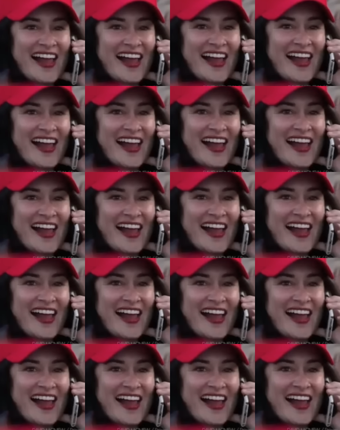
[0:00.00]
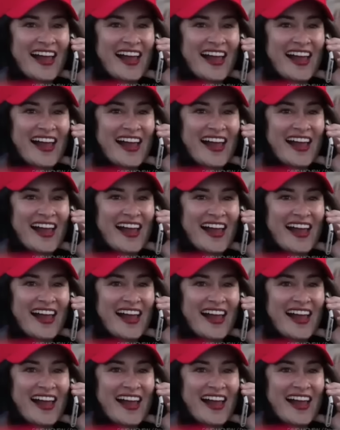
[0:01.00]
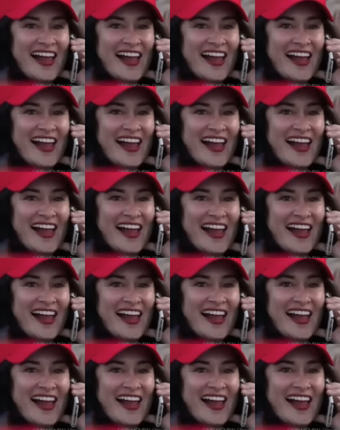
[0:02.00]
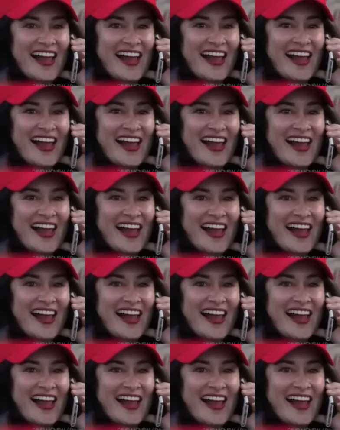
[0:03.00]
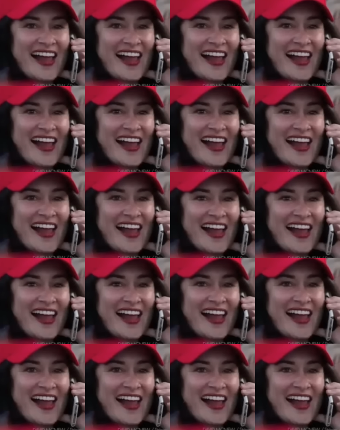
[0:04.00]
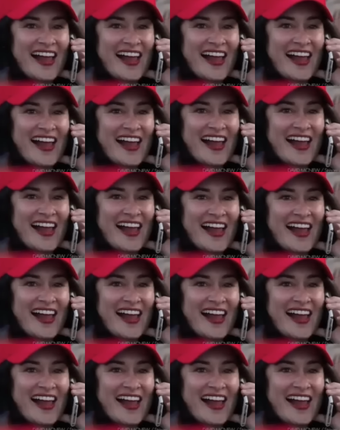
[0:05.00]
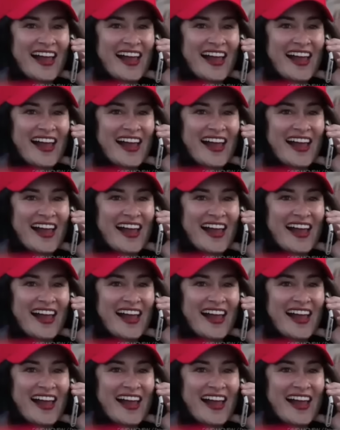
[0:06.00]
(silent)